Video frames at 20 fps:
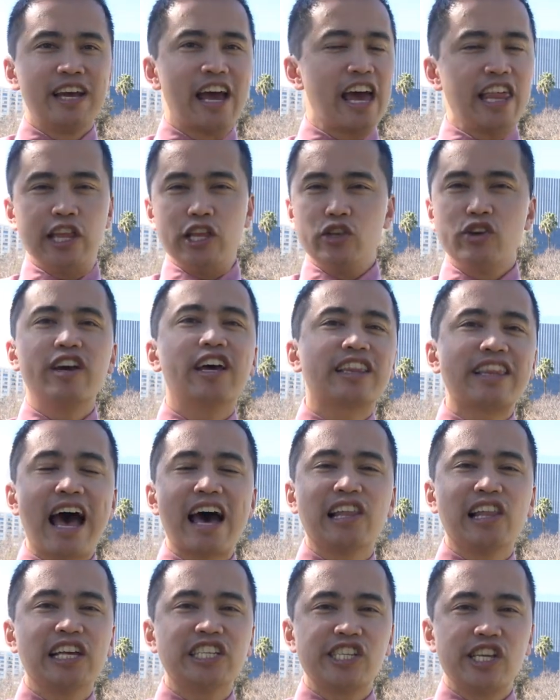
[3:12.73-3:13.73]
And then you get
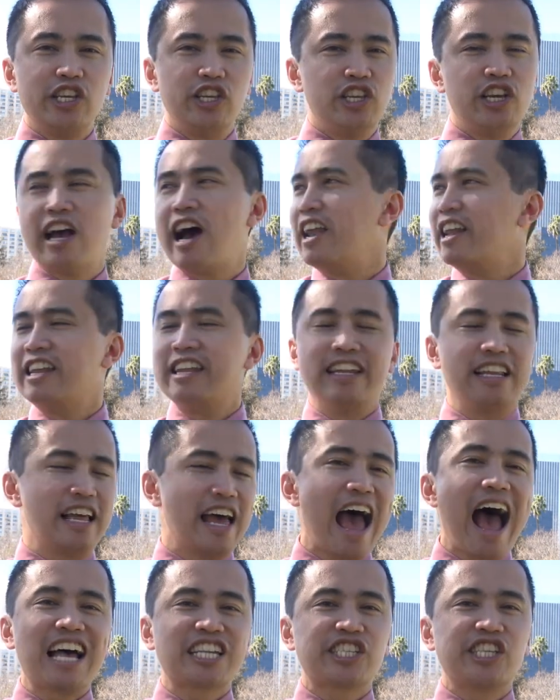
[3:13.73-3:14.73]
that lesson, you gotta
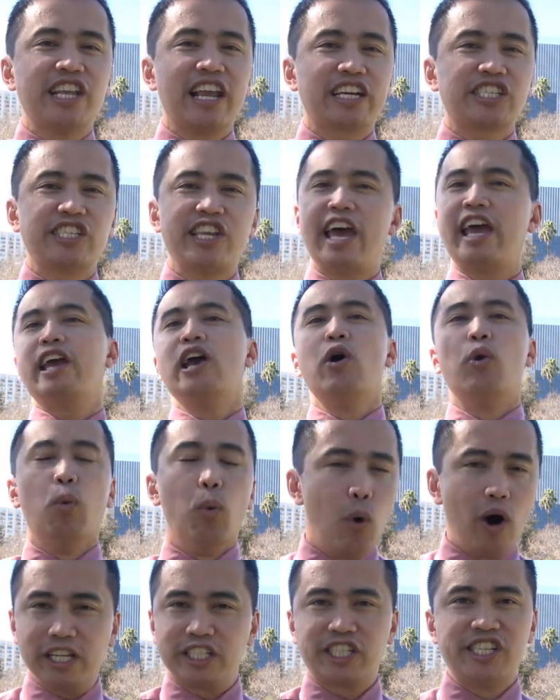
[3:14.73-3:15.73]
ask the next day,
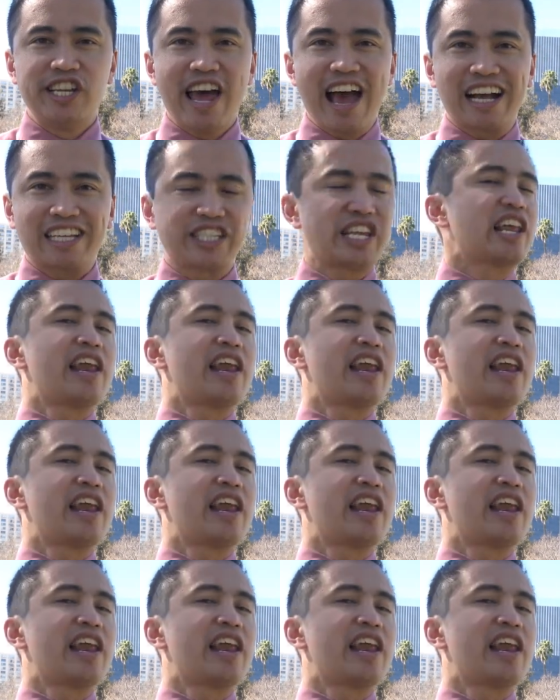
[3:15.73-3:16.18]
what's next?